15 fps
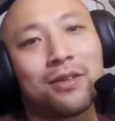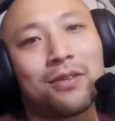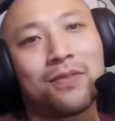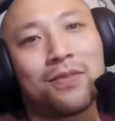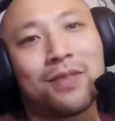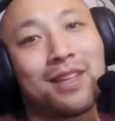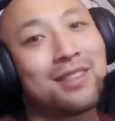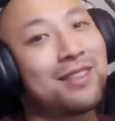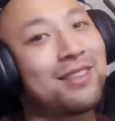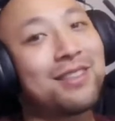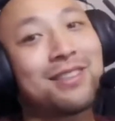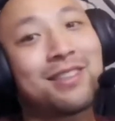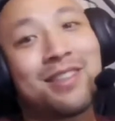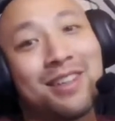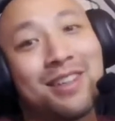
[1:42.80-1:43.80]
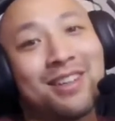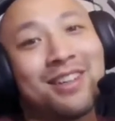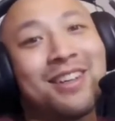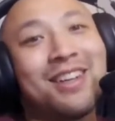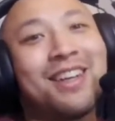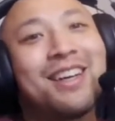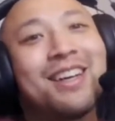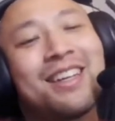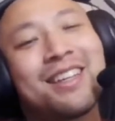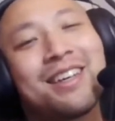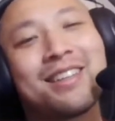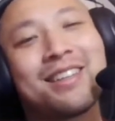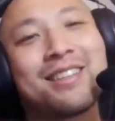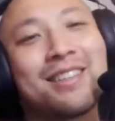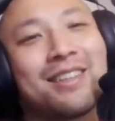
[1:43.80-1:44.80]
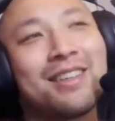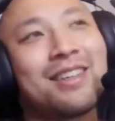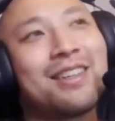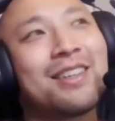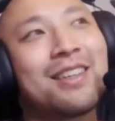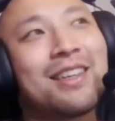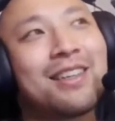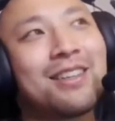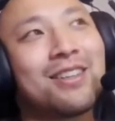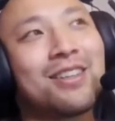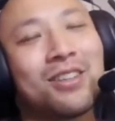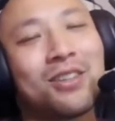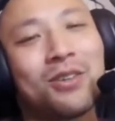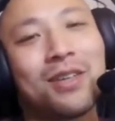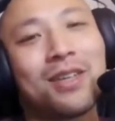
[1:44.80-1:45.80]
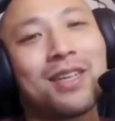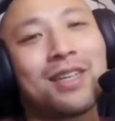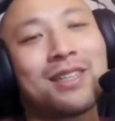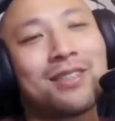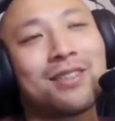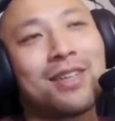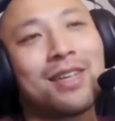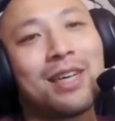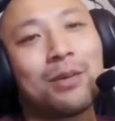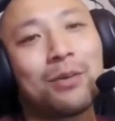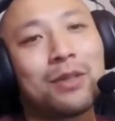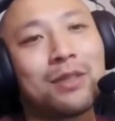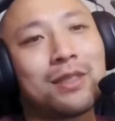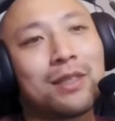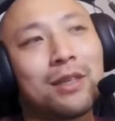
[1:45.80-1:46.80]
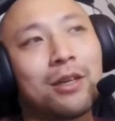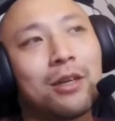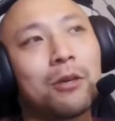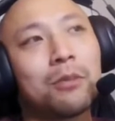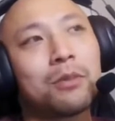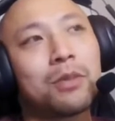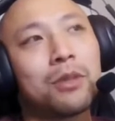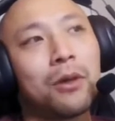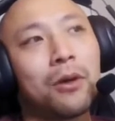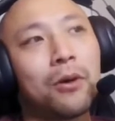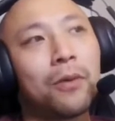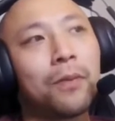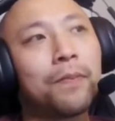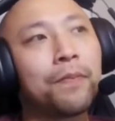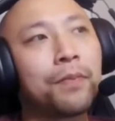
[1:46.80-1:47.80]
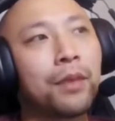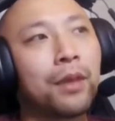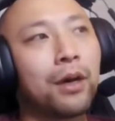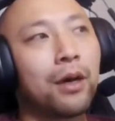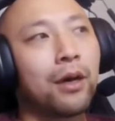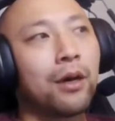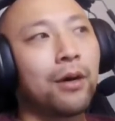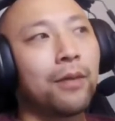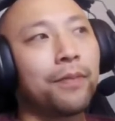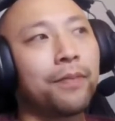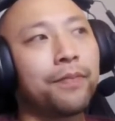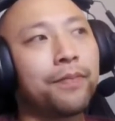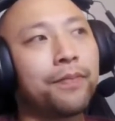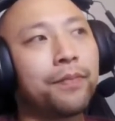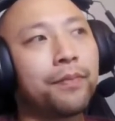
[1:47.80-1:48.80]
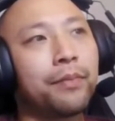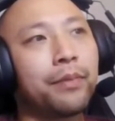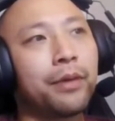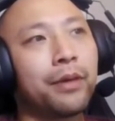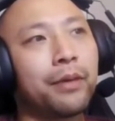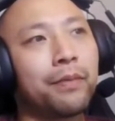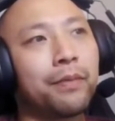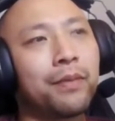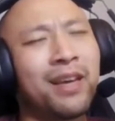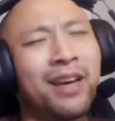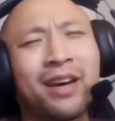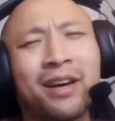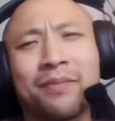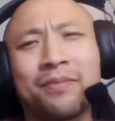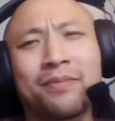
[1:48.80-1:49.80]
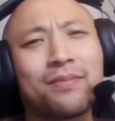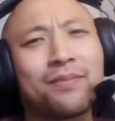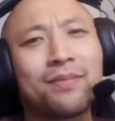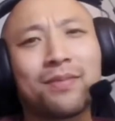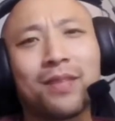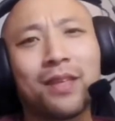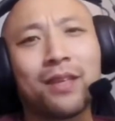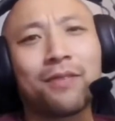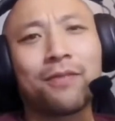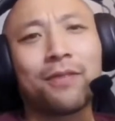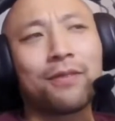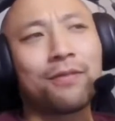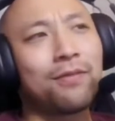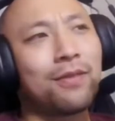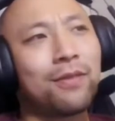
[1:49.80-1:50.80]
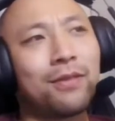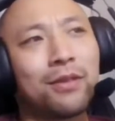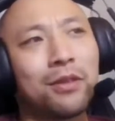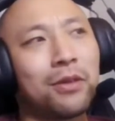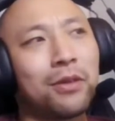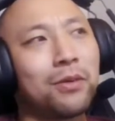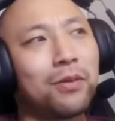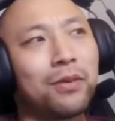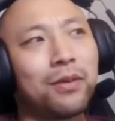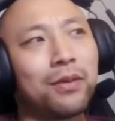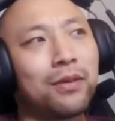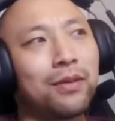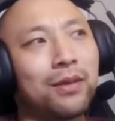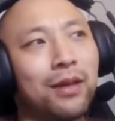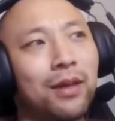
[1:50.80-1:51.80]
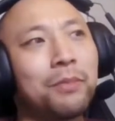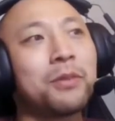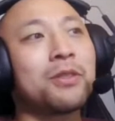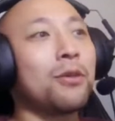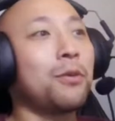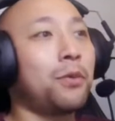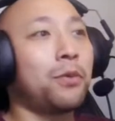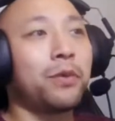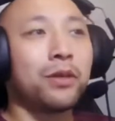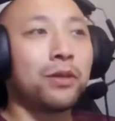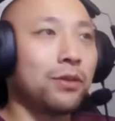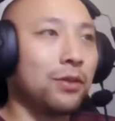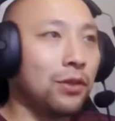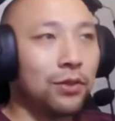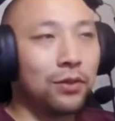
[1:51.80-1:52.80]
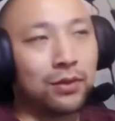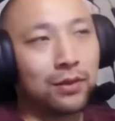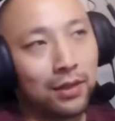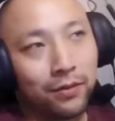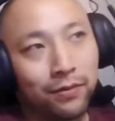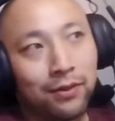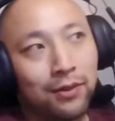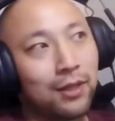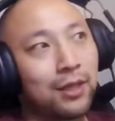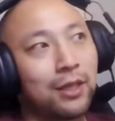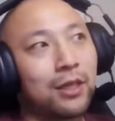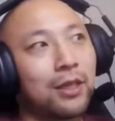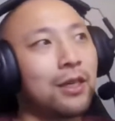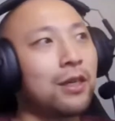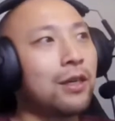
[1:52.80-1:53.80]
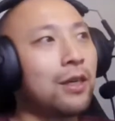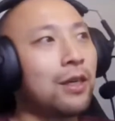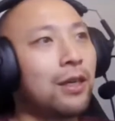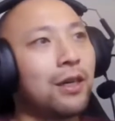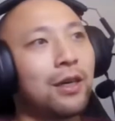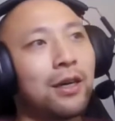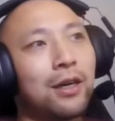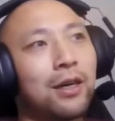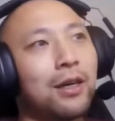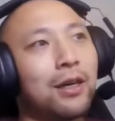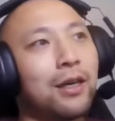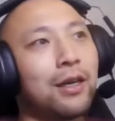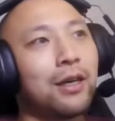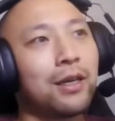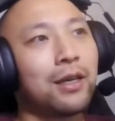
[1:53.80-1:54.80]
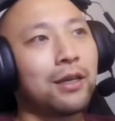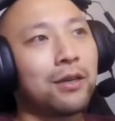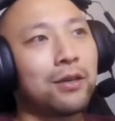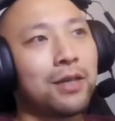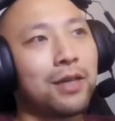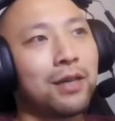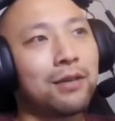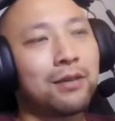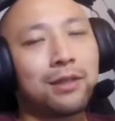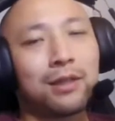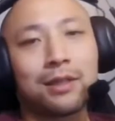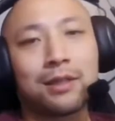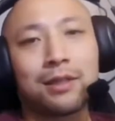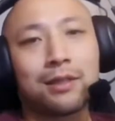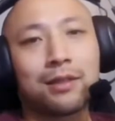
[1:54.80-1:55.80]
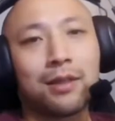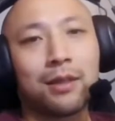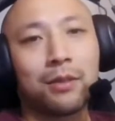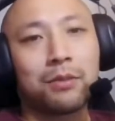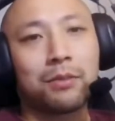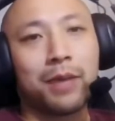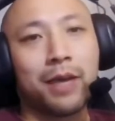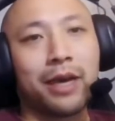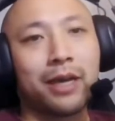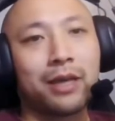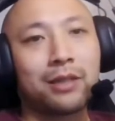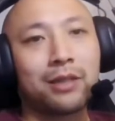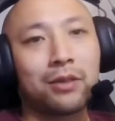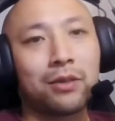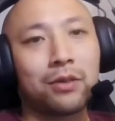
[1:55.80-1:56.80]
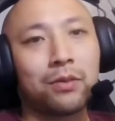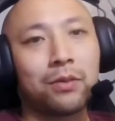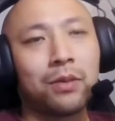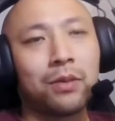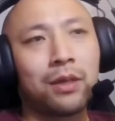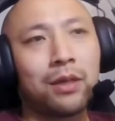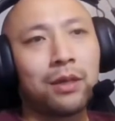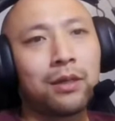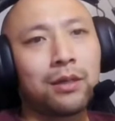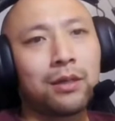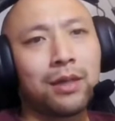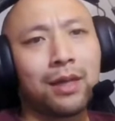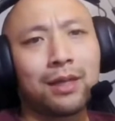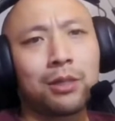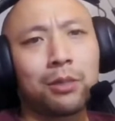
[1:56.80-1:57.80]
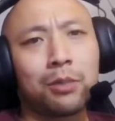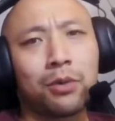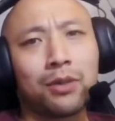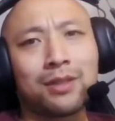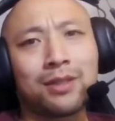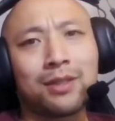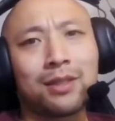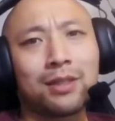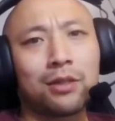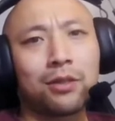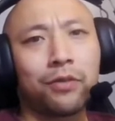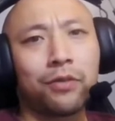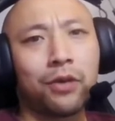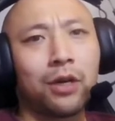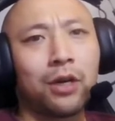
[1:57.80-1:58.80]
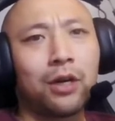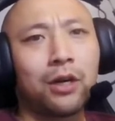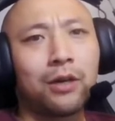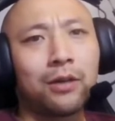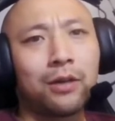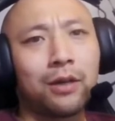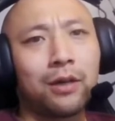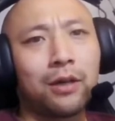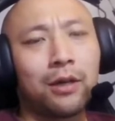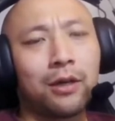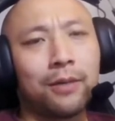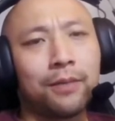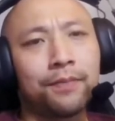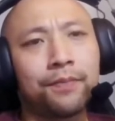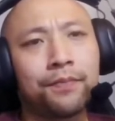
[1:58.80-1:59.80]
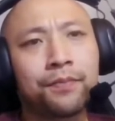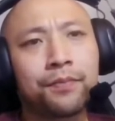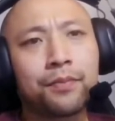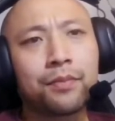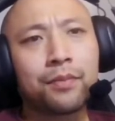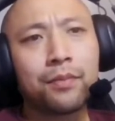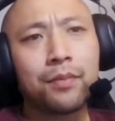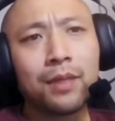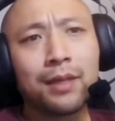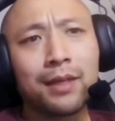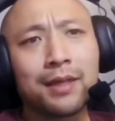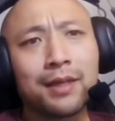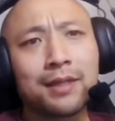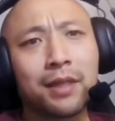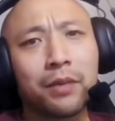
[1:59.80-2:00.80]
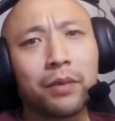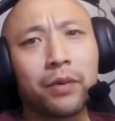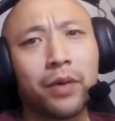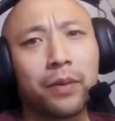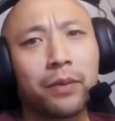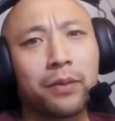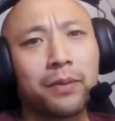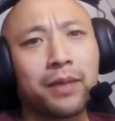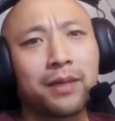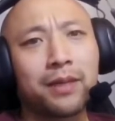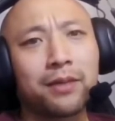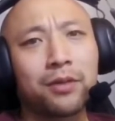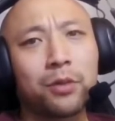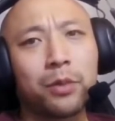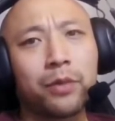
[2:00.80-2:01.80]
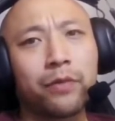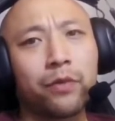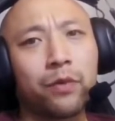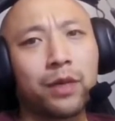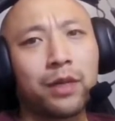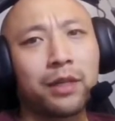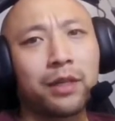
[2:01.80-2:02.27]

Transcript: that's that you're going against a lot of headwinds there. So, but yeah, if I'm assuming we're gonna lose and everything here, and go down 6 games back. So, yeah, disappointing season overall. Nice that we were able to make a little bit of a run